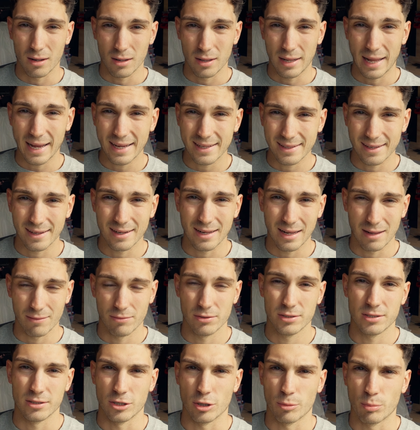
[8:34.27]
lactate
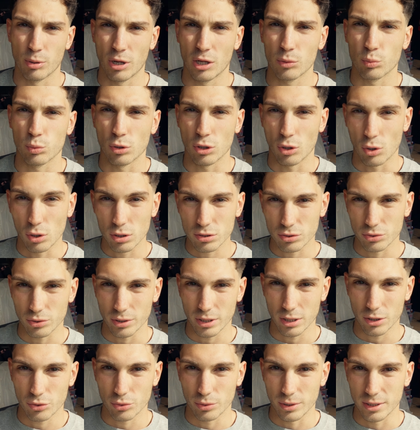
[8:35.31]
levels in your blood will also
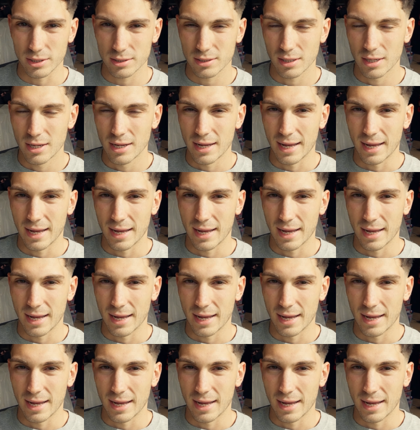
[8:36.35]
increase.